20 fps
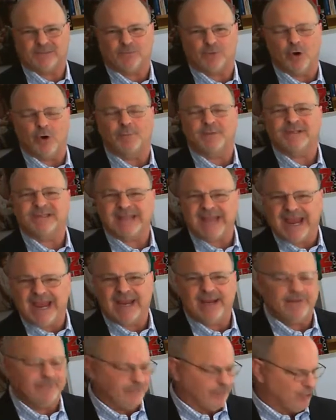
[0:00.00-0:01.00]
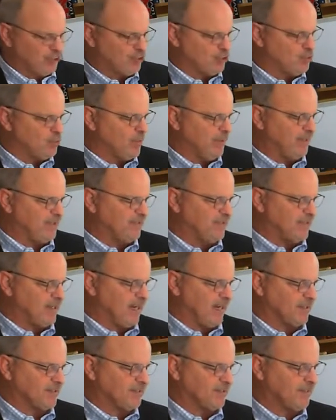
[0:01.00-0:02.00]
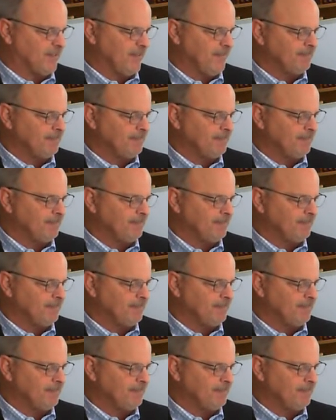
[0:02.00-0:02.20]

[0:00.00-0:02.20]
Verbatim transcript: Romans 8, verse 26.